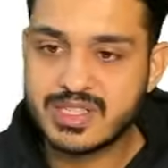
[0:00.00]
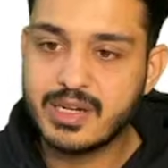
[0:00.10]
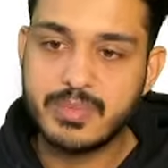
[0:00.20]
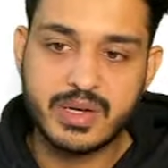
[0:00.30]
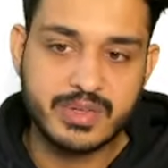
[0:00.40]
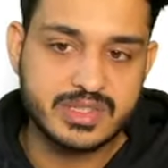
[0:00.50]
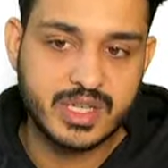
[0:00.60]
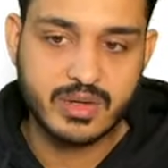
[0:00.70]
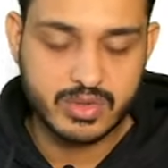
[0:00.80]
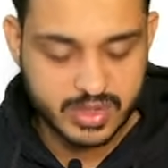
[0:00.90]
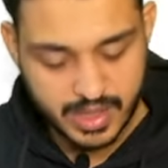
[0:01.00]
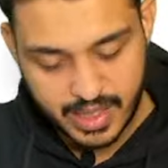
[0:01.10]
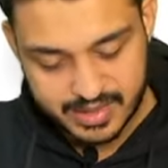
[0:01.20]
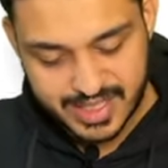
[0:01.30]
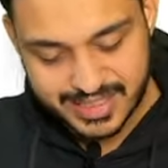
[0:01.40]
Previous year question, last
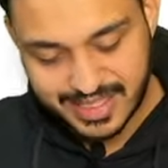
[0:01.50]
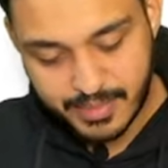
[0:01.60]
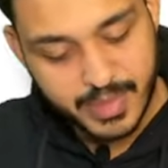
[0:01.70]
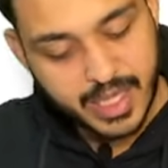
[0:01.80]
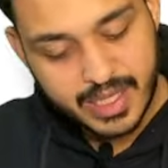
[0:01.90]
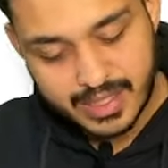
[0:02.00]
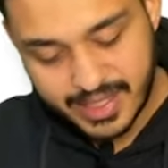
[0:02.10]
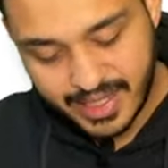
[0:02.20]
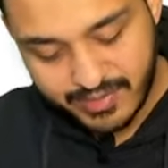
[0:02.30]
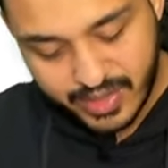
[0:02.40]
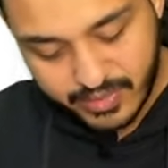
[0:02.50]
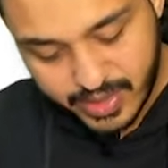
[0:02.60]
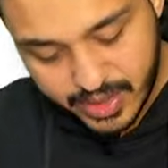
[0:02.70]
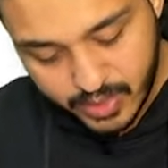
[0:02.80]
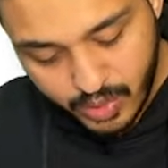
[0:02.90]
exam, they have given
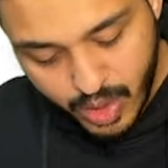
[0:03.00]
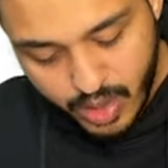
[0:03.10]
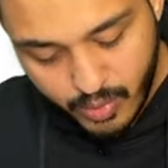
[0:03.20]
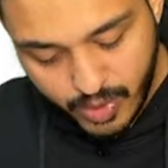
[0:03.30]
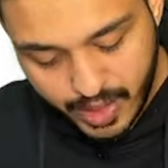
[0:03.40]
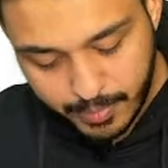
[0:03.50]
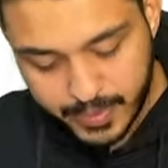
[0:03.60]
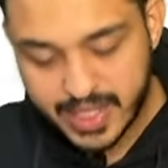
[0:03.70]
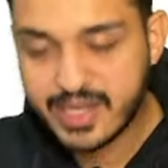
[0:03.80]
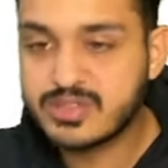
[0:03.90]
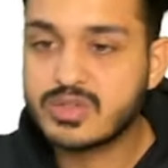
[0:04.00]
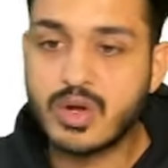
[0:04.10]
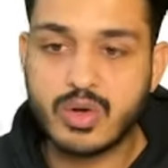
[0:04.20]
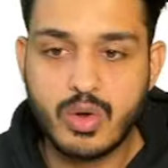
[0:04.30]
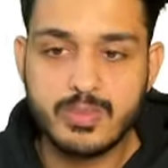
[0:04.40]
you one appearance on
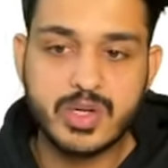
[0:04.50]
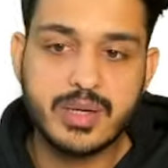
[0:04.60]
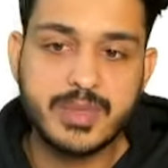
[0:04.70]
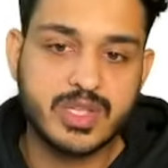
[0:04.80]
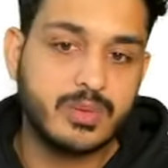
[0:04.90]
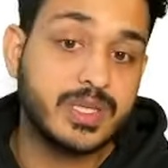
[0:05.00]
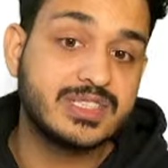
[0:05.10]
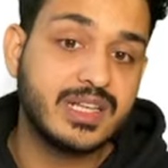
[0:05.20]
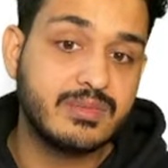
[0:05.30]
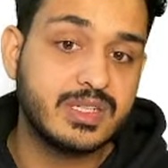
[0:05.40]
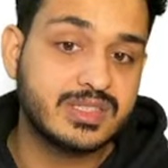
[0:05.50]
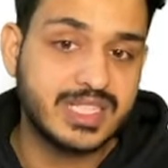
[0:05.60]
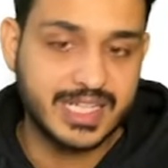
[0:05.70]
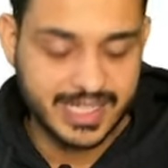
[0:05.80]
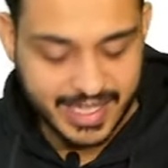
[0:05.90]
Gomori methionine silver
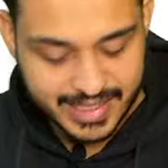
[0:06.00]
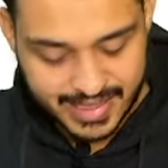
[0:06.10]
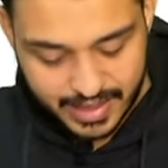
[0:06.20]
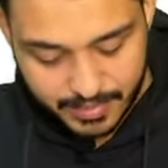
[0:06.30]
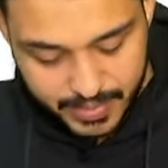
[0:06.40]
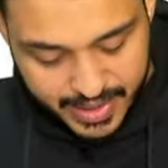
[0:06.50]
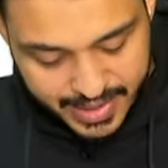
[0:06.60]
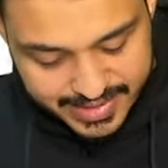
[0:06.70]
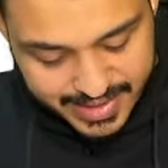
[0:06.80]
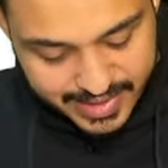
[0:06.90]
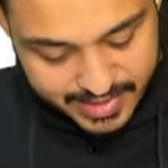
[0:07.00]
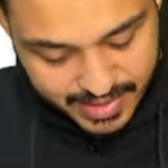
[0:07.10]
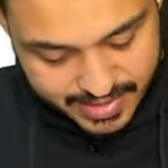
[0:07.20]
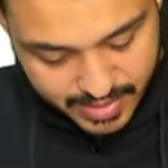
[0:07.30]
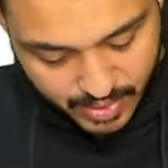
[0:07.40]
stain, right? That appearance is
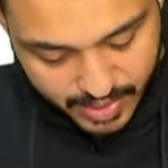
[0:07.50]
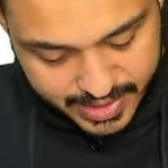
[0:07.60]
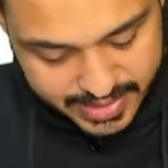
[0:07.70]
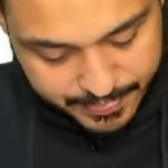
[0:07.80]
known as